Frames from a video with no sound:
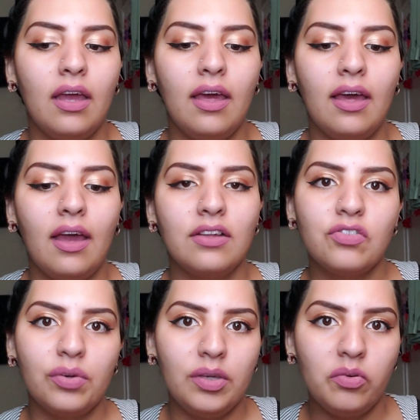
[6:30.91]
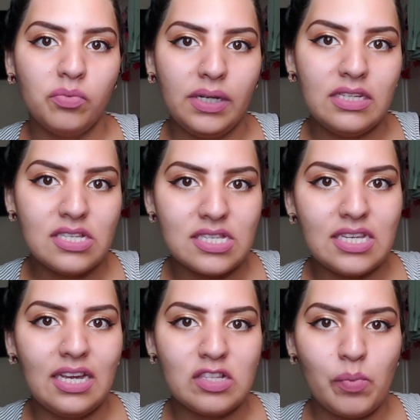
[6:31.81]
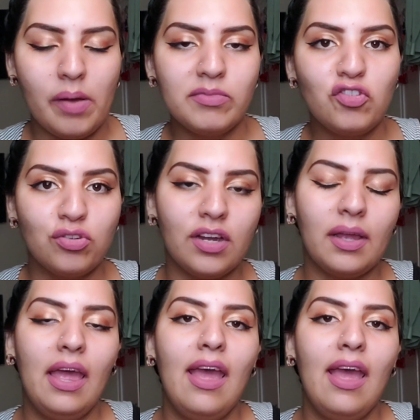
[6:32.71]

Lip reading: And so he was waiting to see his mom's truck,